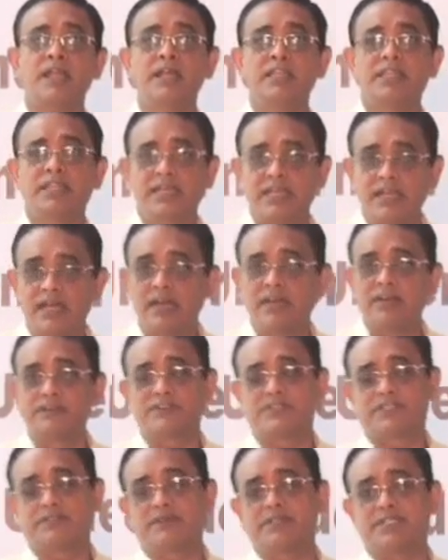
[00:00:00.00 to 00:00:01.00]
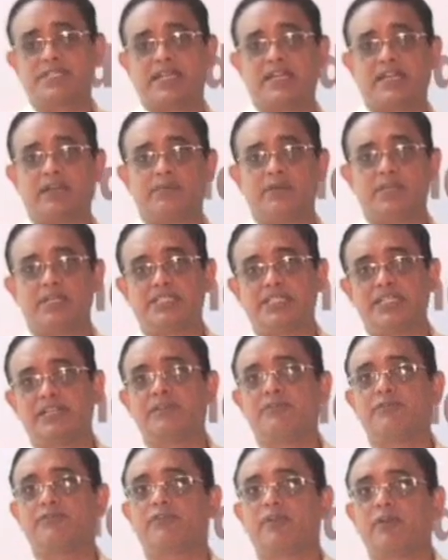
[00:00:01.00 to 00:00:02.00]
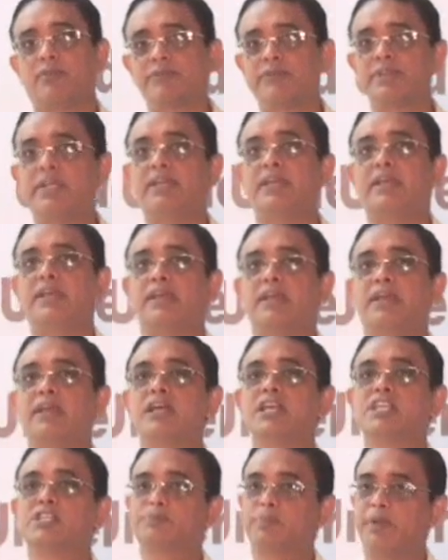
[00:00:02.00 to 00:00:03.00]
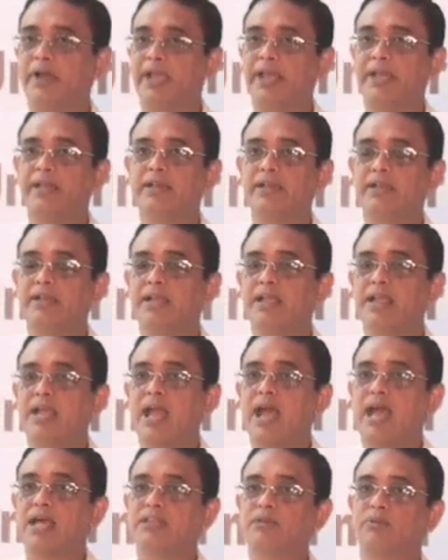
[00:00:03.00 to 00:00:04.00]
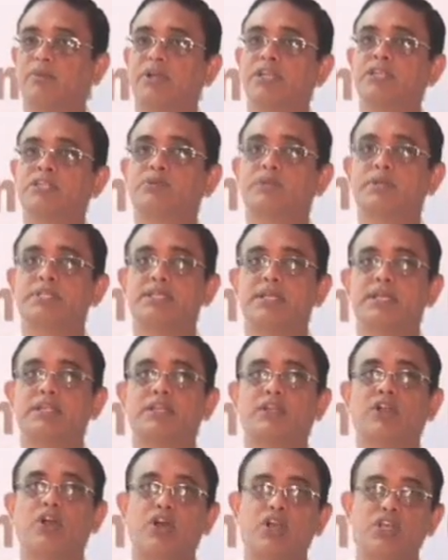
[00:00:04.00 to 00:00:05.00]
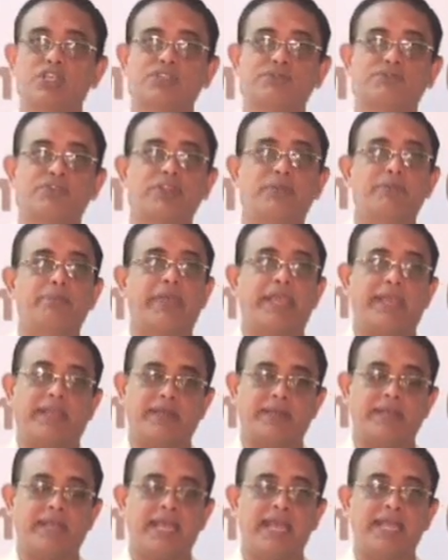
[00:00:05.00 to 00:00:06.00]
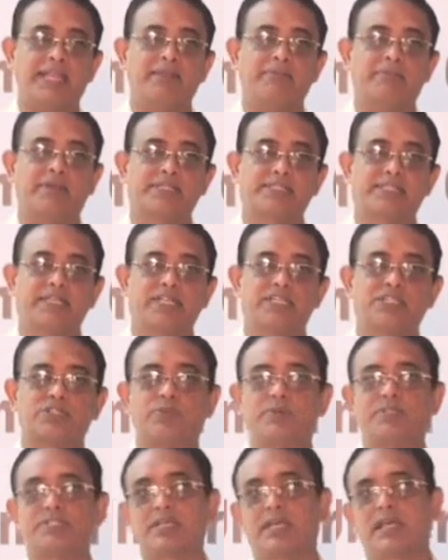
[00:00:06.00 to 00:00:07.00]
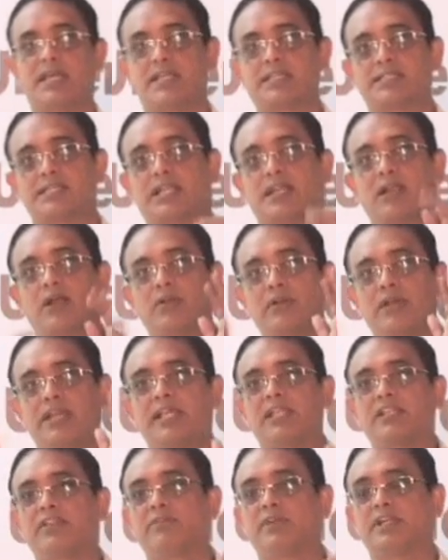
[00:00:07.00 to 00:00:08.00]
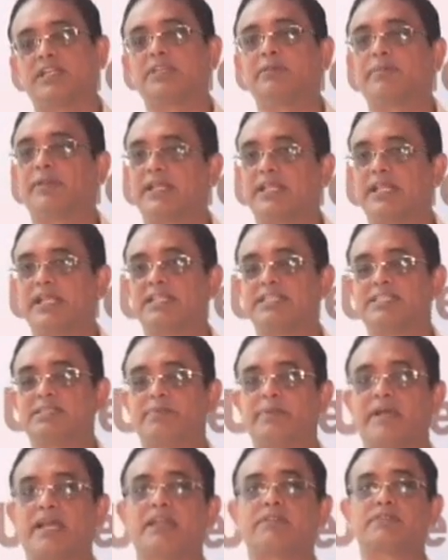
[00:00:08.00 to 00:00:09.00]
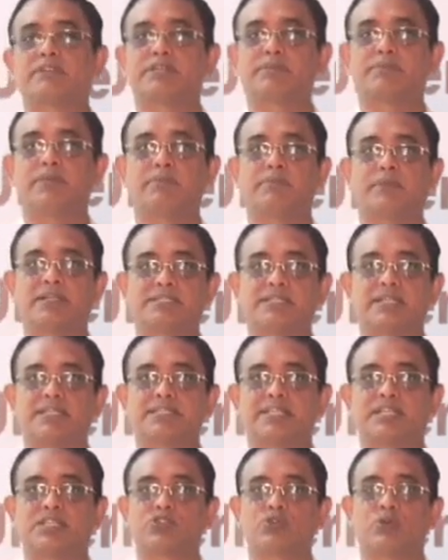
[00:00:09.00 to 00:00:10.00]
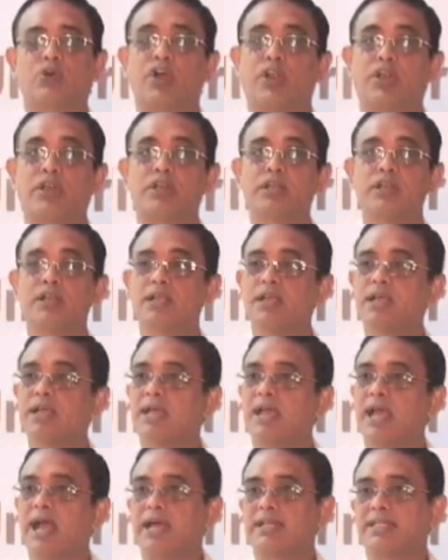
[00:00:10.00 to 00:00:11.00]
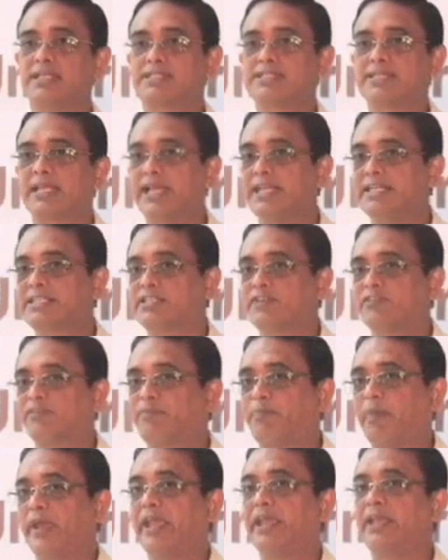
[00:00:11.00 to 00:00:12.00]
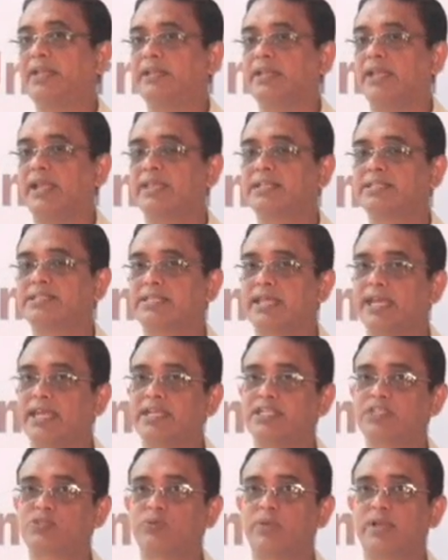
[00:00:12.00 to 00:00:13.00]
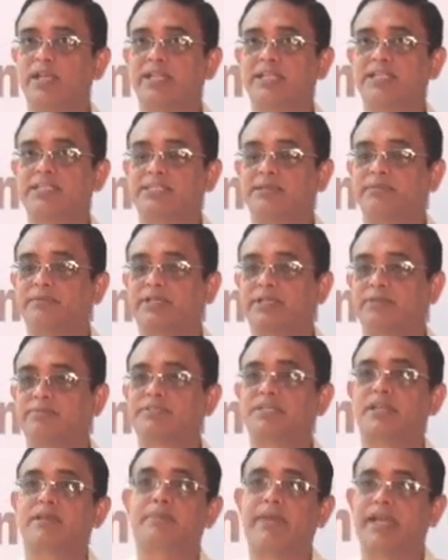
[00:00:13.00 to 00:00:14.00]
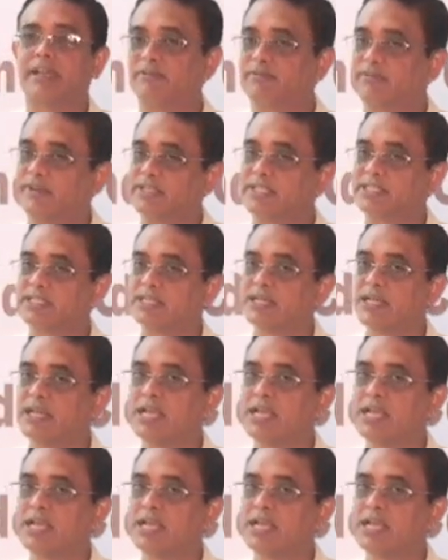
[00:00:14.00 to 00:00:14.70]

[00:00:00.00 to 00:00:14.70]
the nerves which are emerging from the spine are the ones which are the cause for the pain, and the muscles which are surrounding the vertebrae, that is the paravertebral muscles and so on, are the sites of pain and sites where the symptoms are manifest.